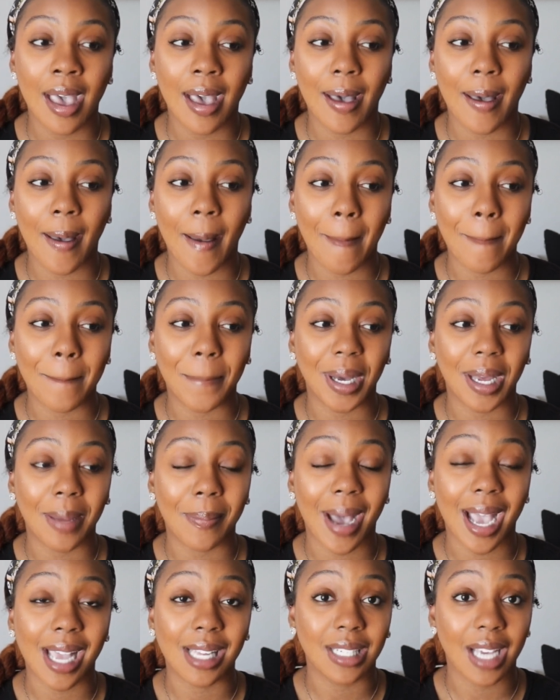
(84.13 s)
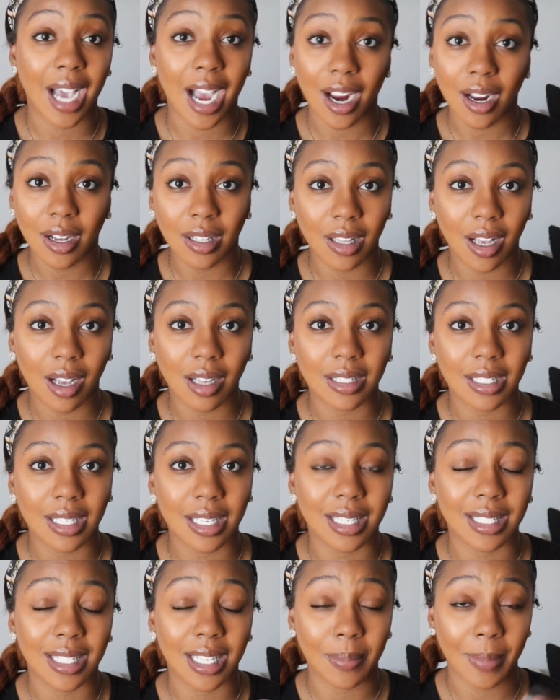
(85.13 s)
Um, but my entire closet
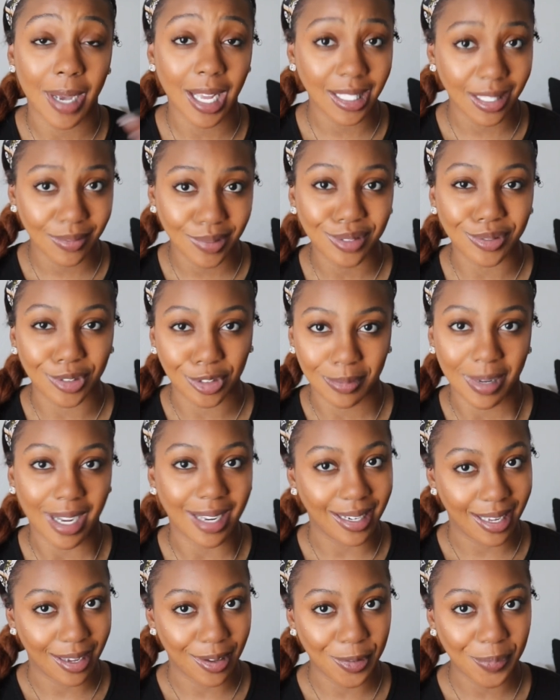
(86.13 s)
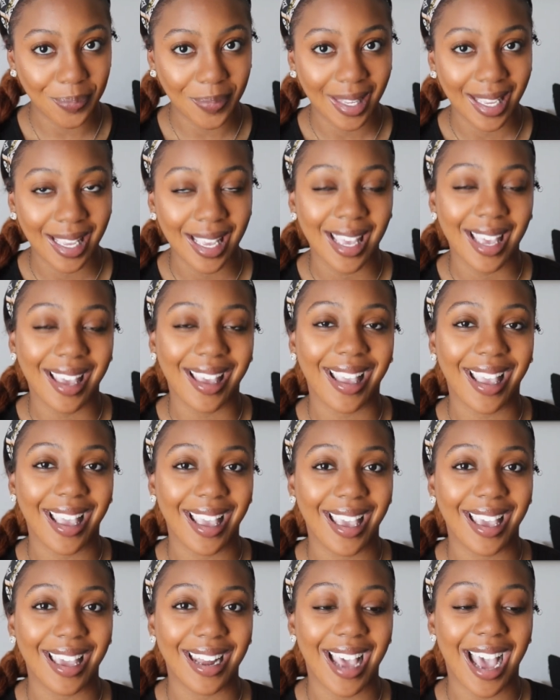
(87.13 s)
is in my living room right now
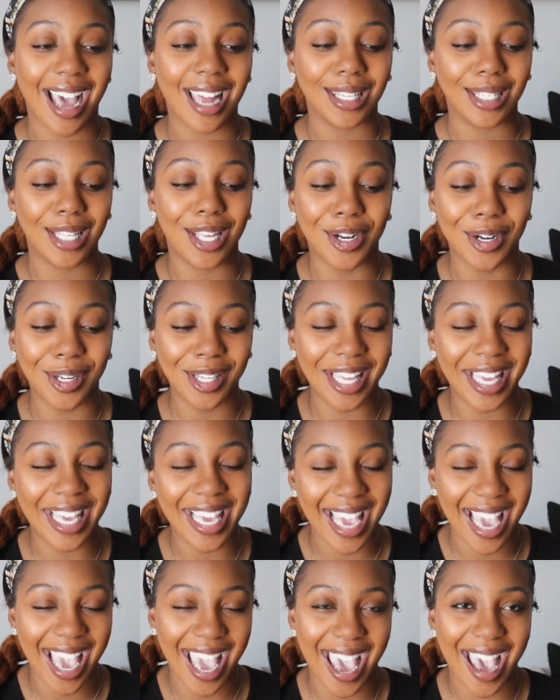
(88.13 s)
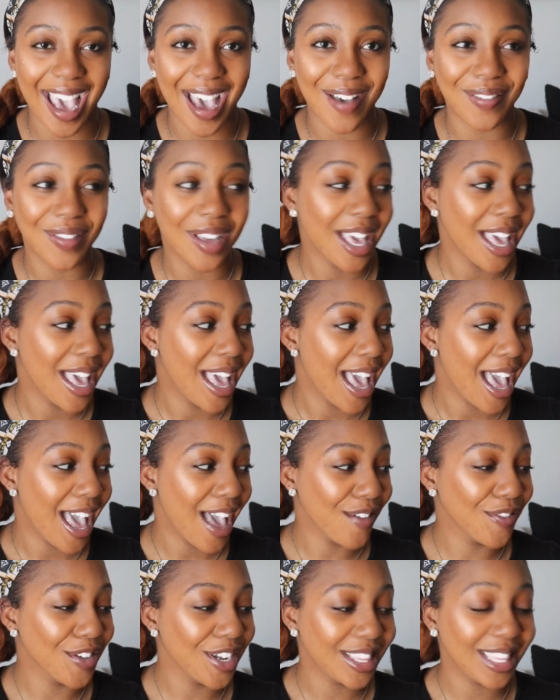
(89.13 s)
and I literally have
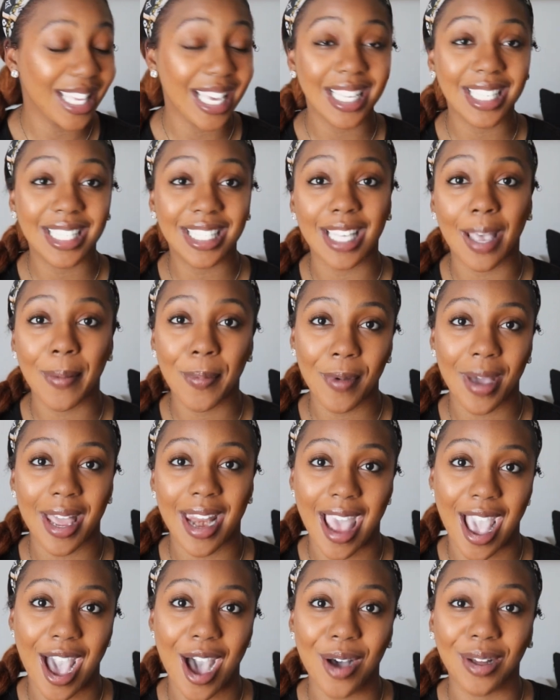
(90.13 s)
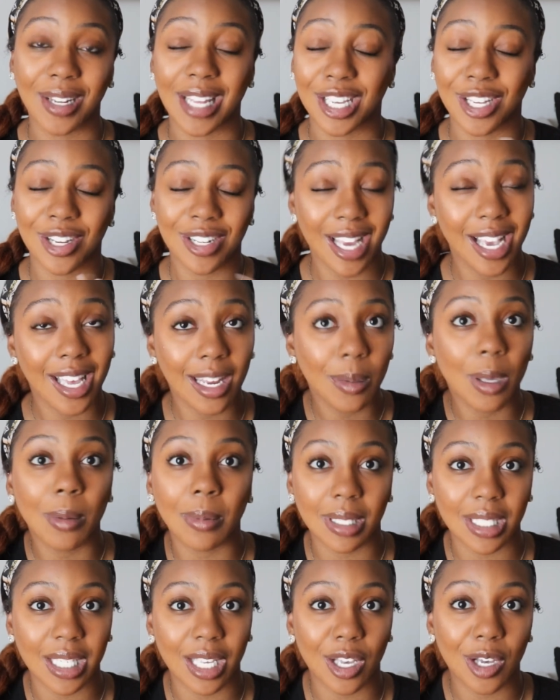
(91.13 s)
everything separated out like you're not gonna be able
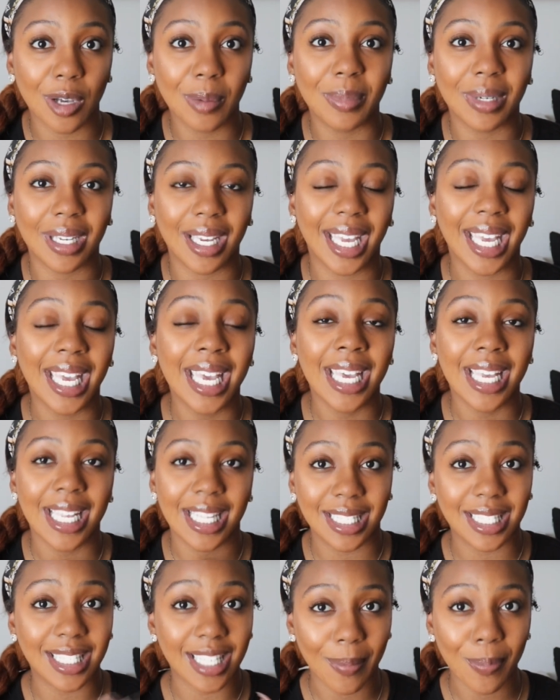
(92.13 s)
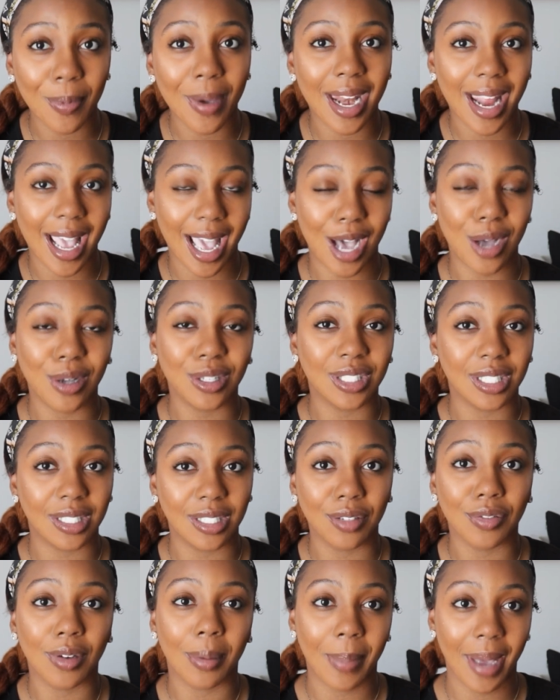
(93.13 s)
to tell but it's separated out into
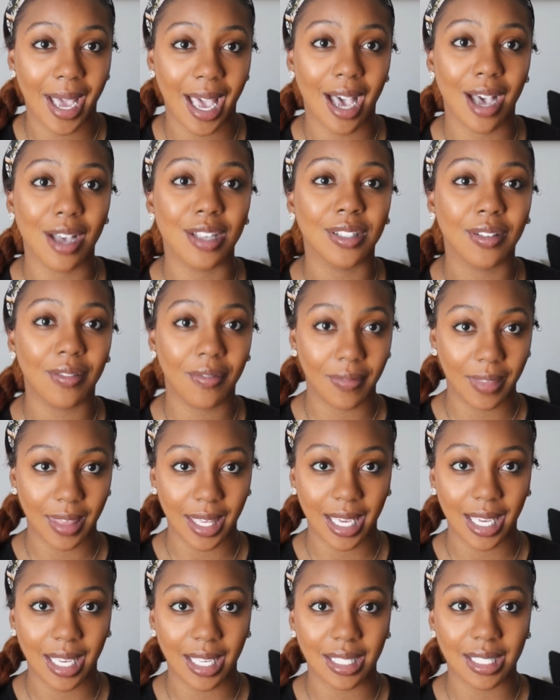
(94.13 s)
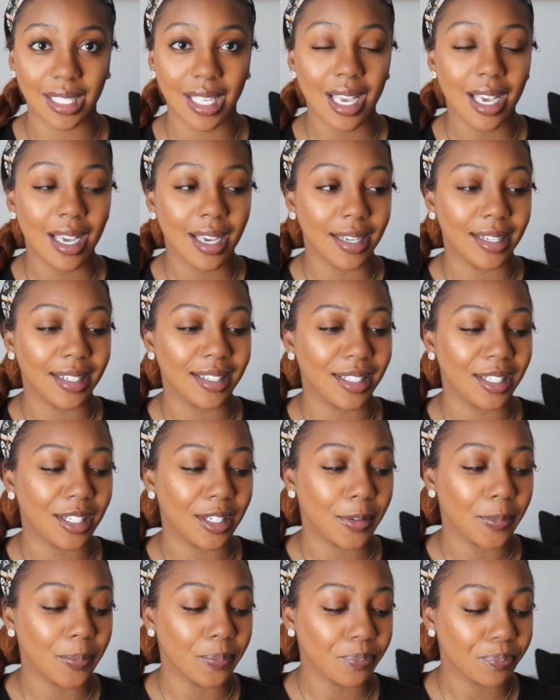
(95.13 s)
different piles of things
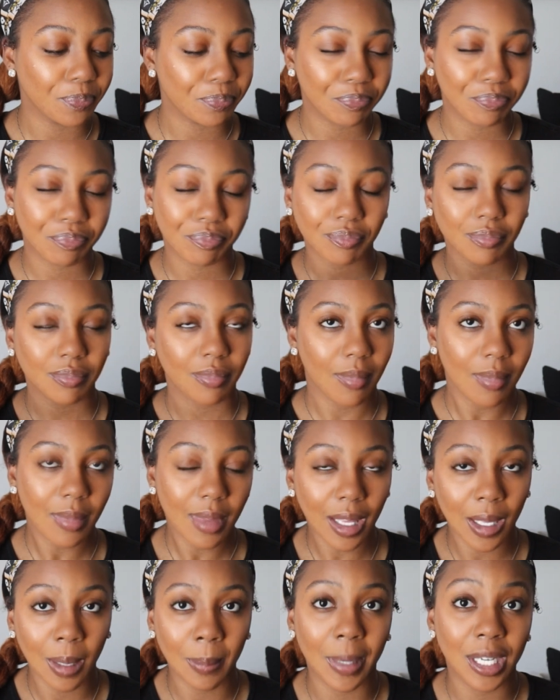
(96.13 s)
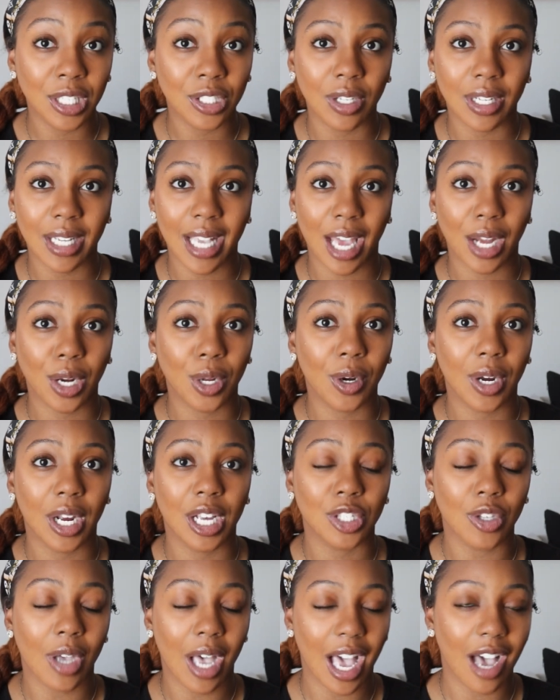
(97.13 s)
um, based on
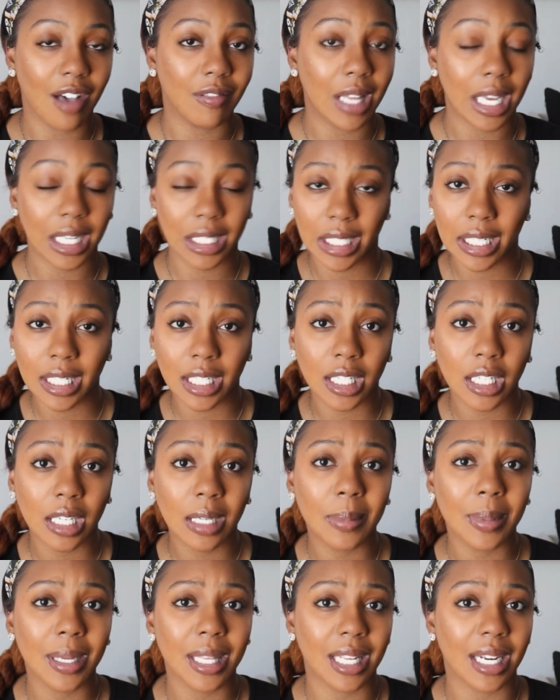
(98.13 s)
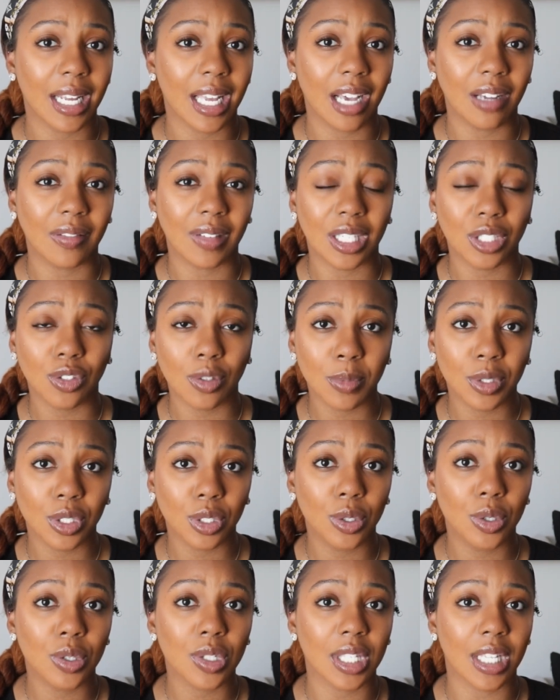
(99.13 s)
categories so I have like denim and then I have like
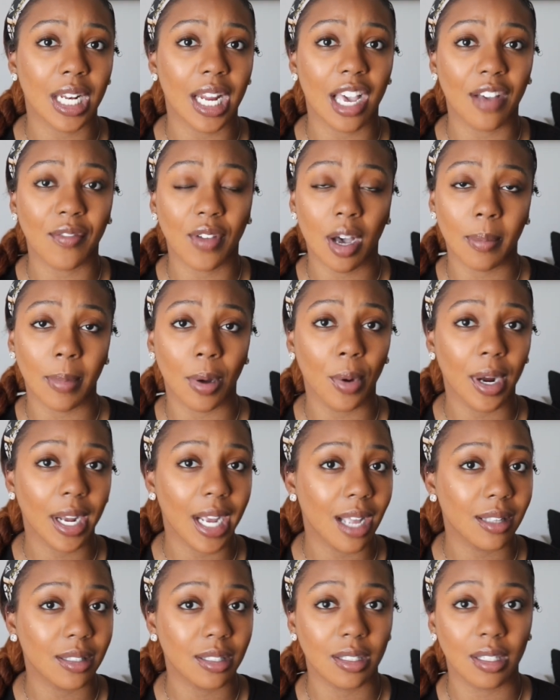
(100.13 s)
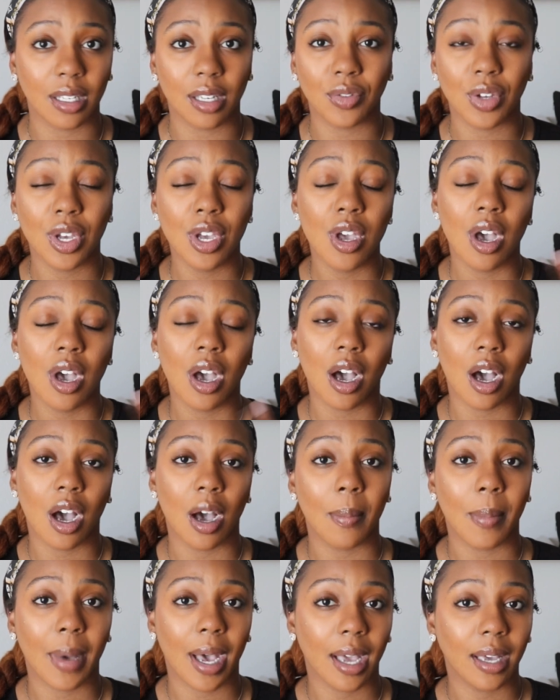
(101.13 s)
swimsuits and then I have all my workout stuff
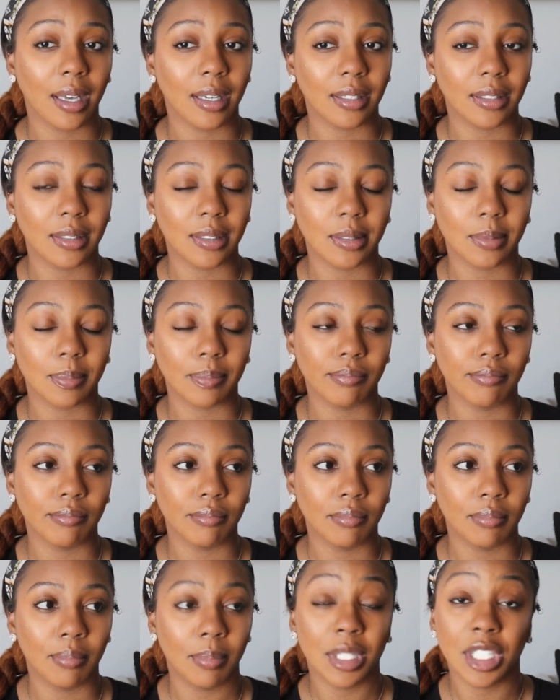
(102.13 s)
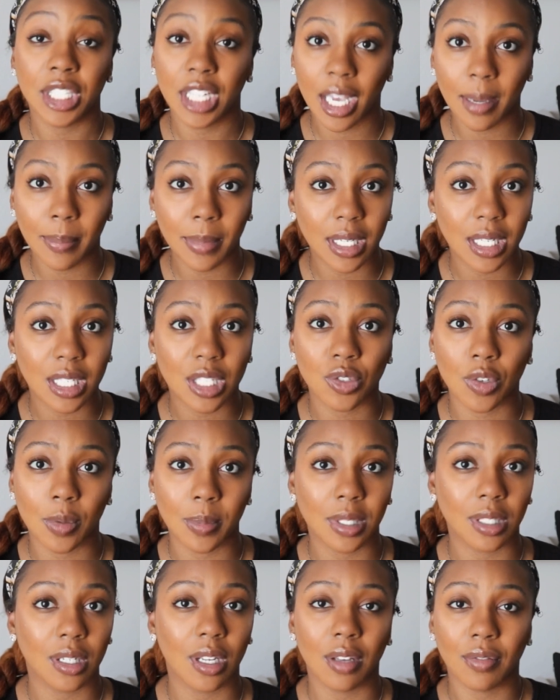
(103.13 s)
all my um, pajamas swim
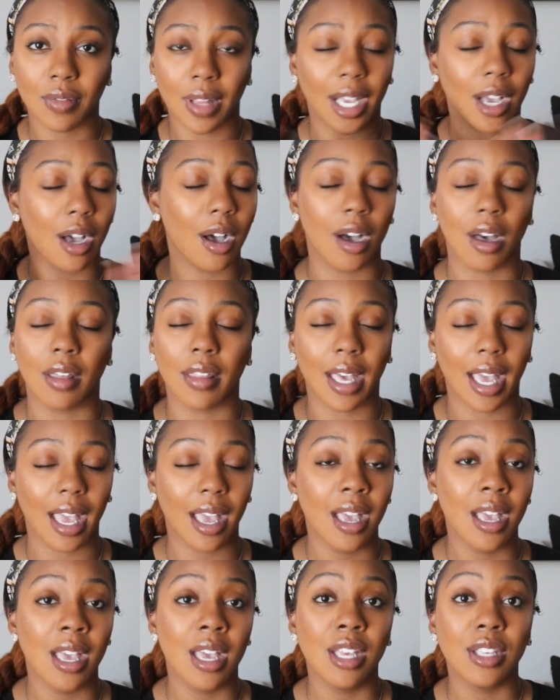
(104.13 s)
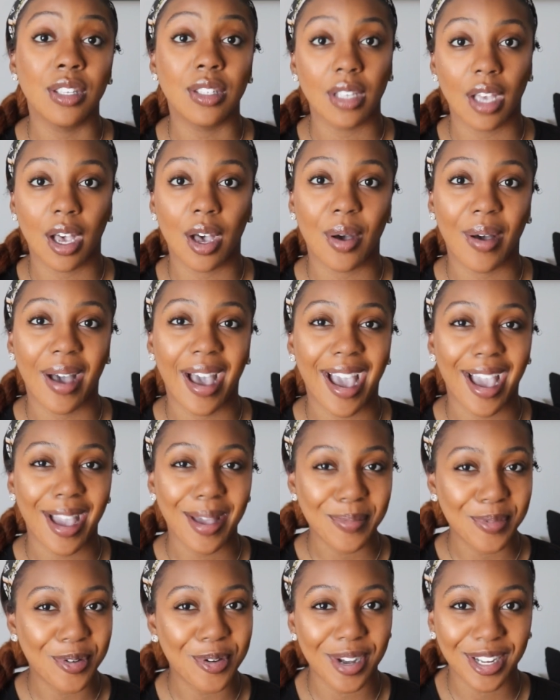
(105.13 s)
stuff like all that so
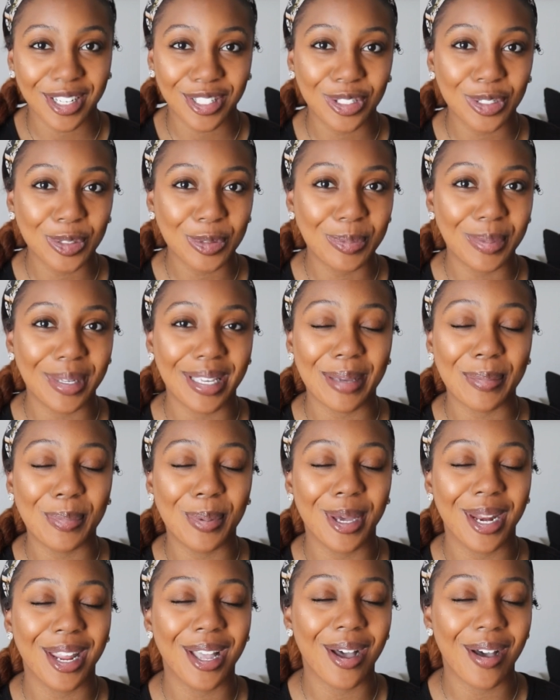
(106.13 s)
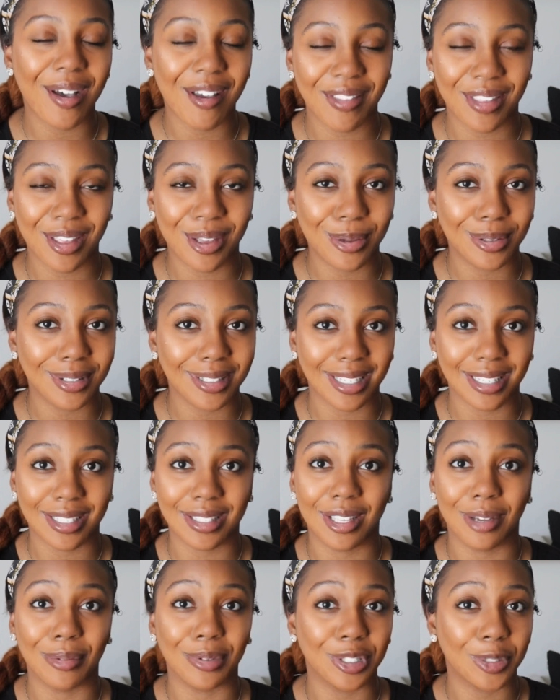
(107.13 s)
I'm going to be putting all those
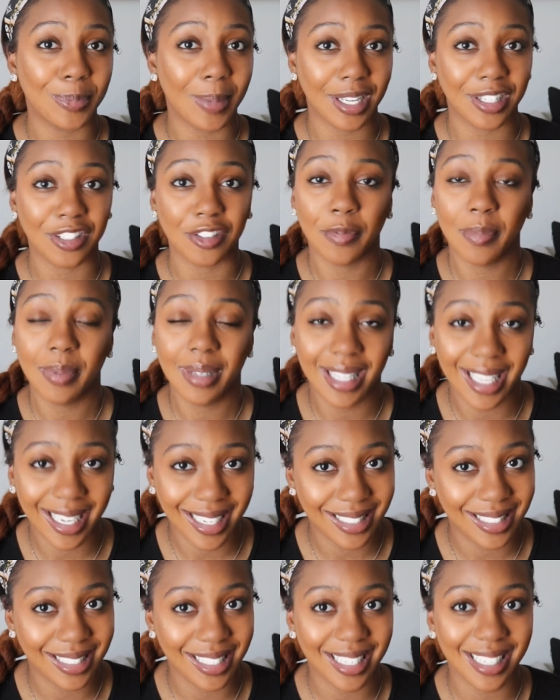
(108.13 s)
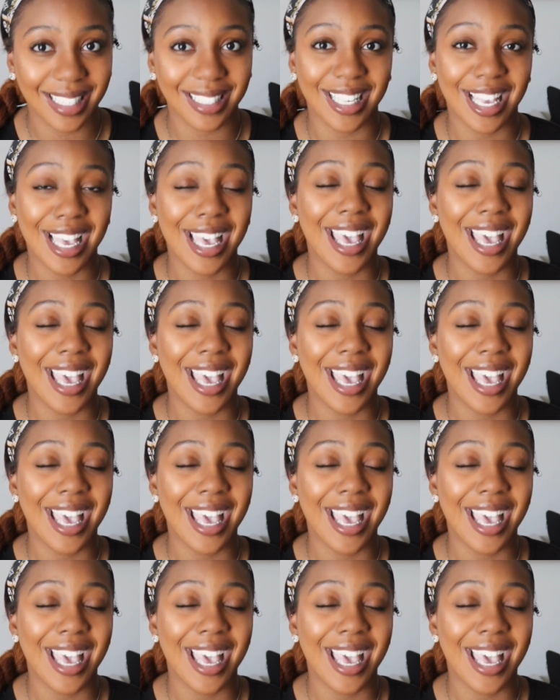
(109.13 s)
in their respective places